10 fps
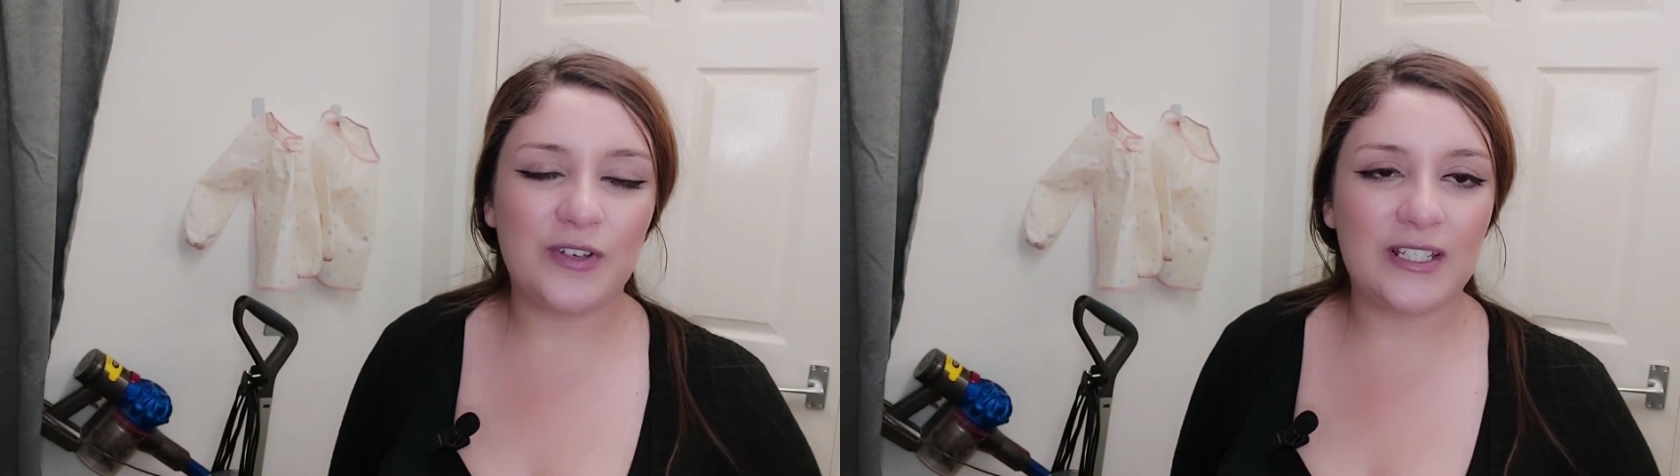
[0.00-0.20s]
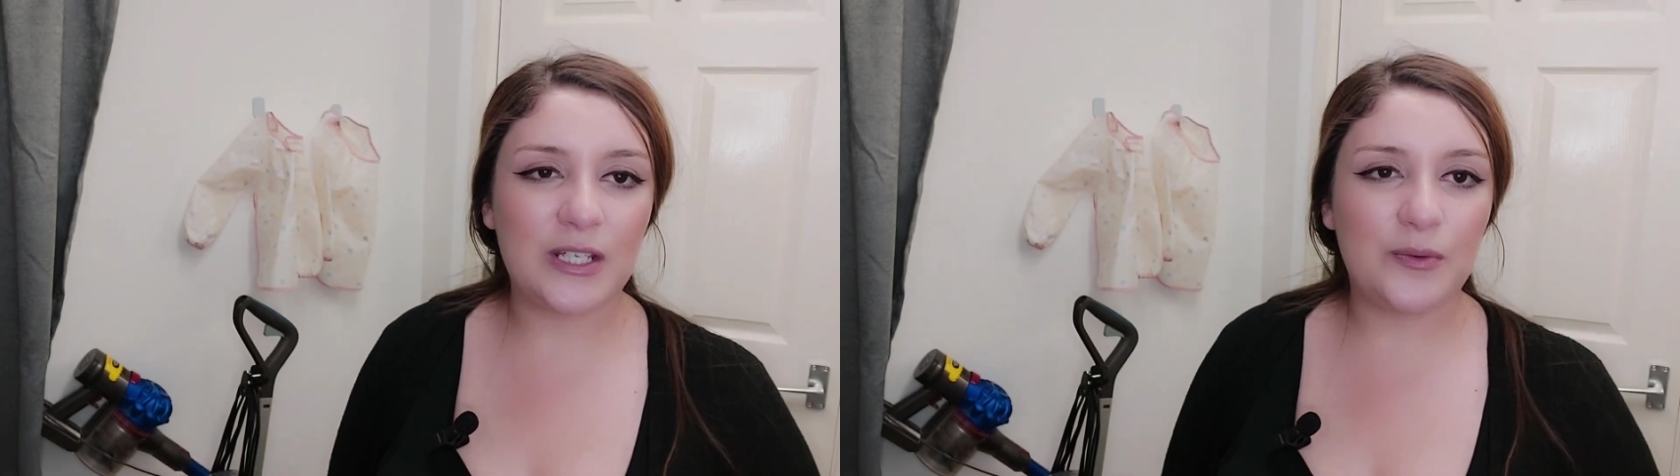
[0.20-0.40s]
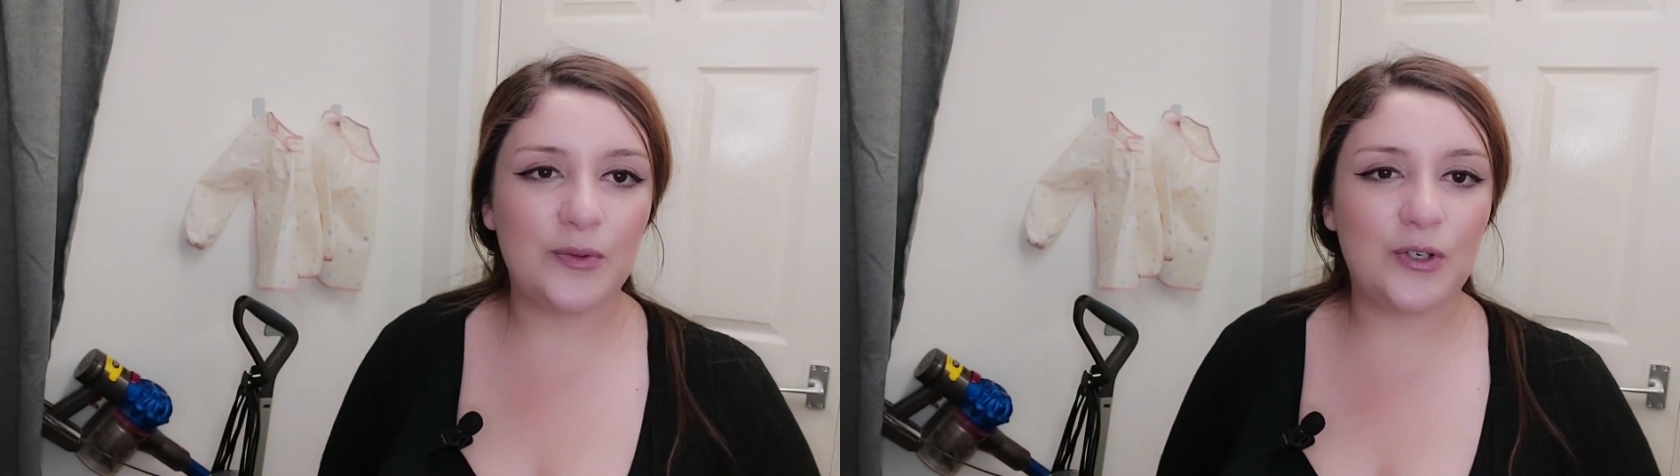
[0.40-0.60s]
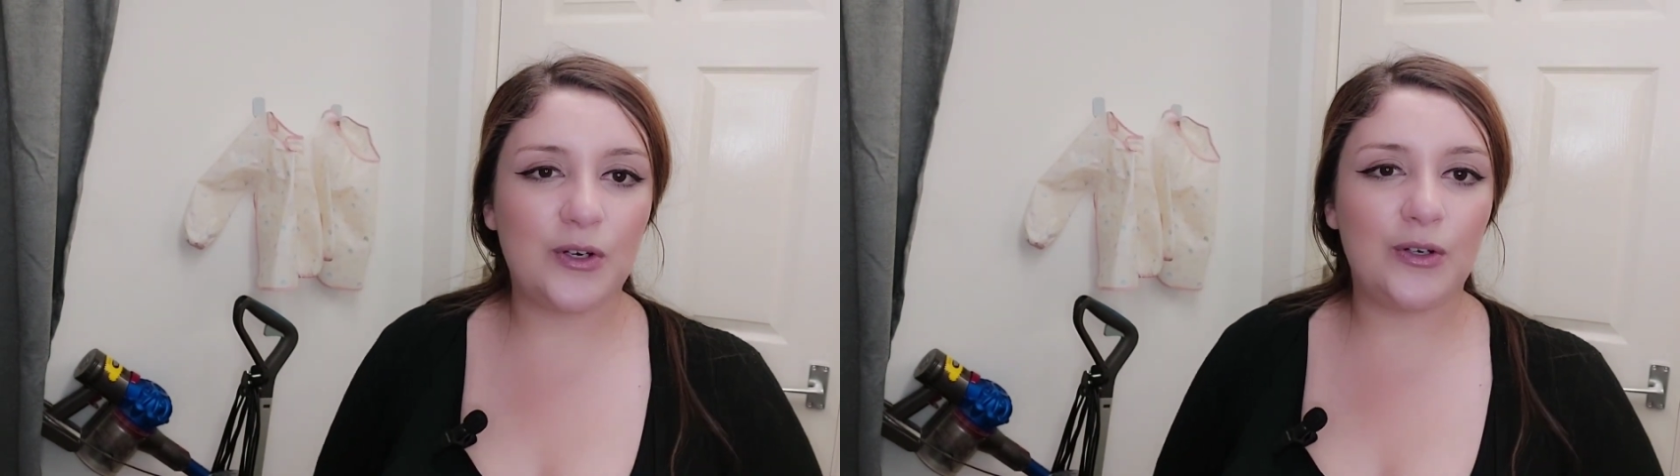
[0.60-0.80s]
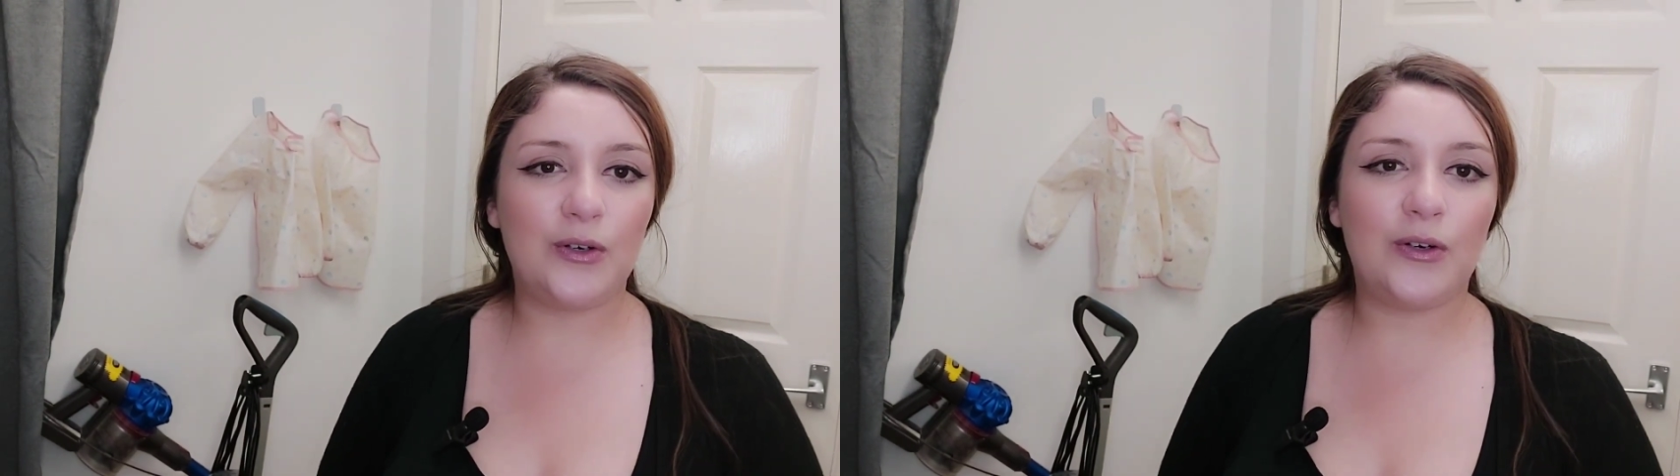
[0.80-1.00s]
friends that we would
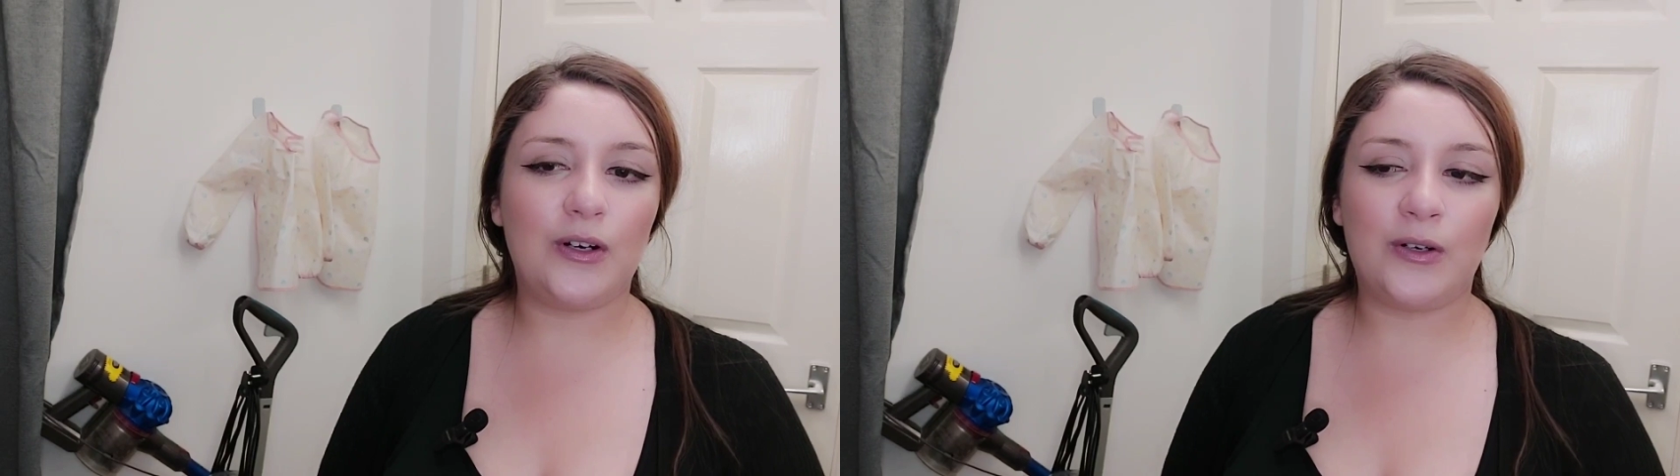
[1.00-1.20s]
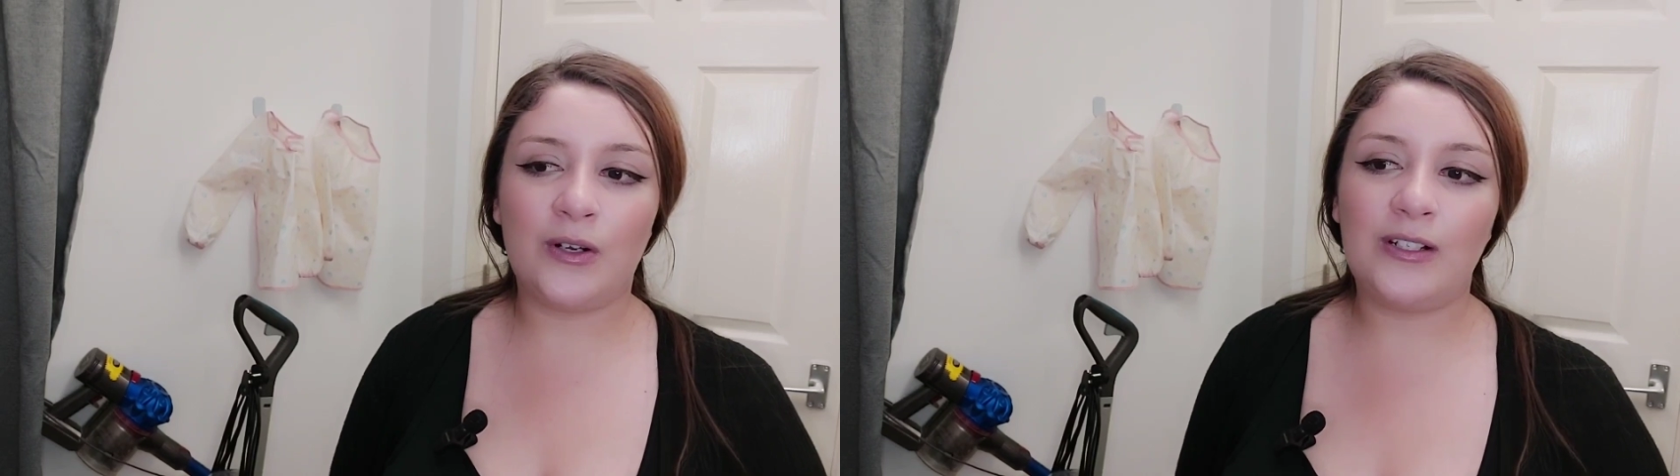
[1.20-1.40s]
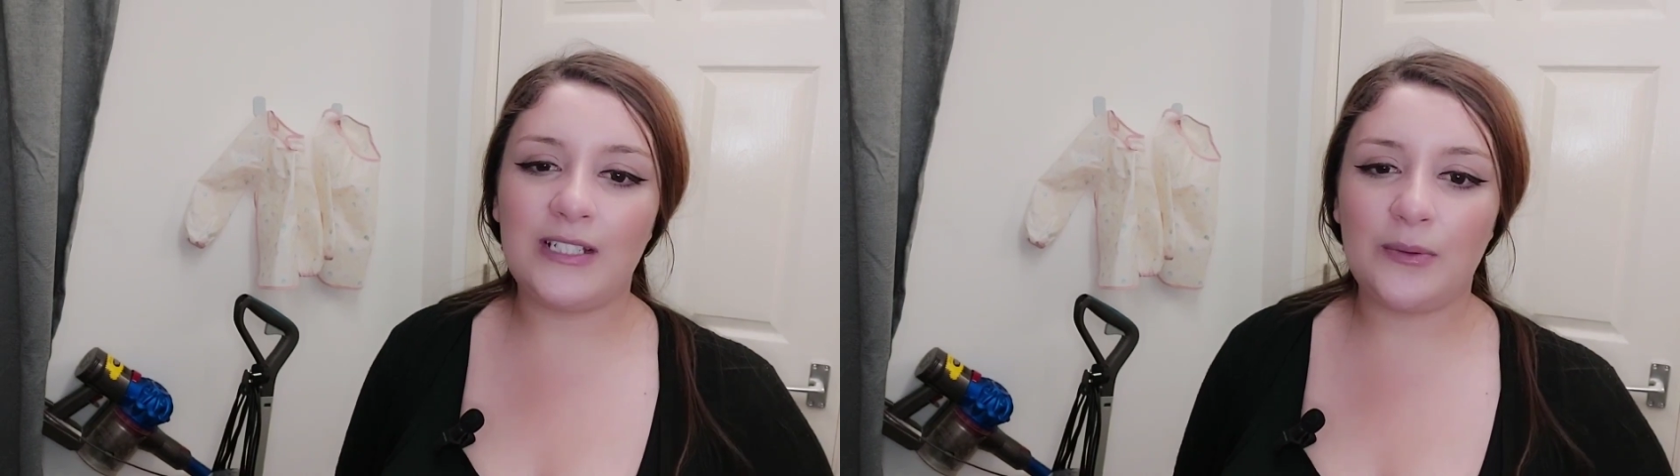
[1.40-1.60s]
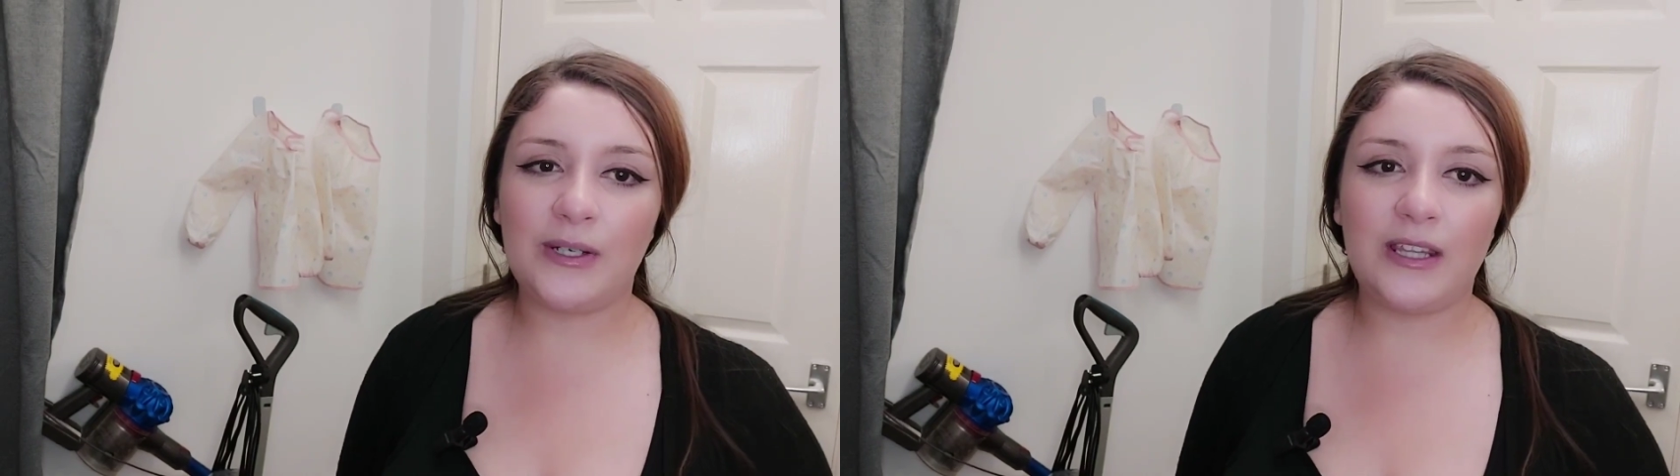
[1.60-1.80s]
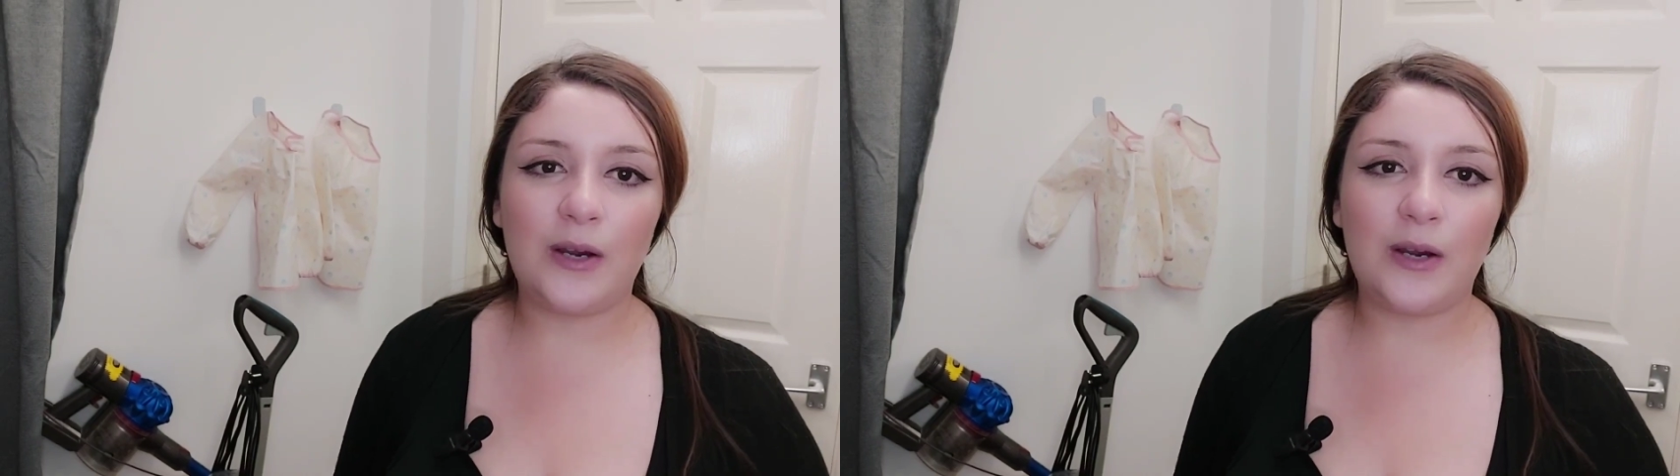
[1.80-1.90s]
go on holiday with,